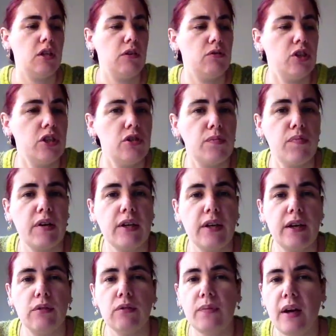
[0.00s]
a little gingerbread
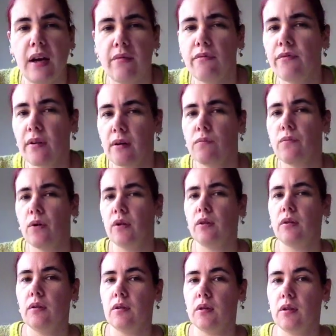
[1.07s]
house, but I haven't found
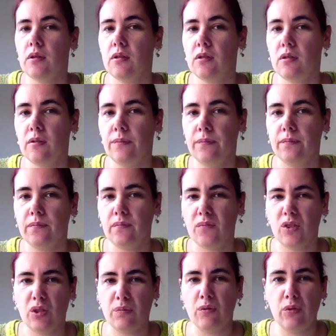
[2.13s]
one that's
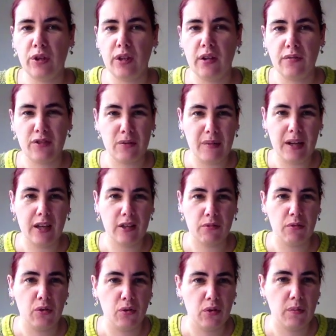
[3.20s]
small enough to make
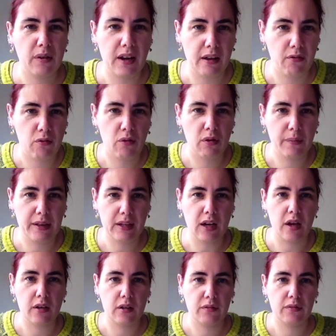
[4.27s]
into an ornament. They're all a bit
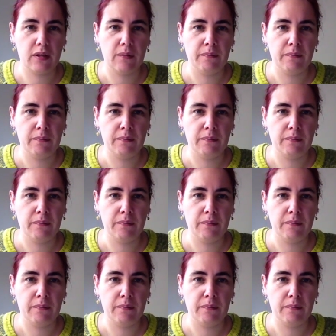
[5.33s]
kind of...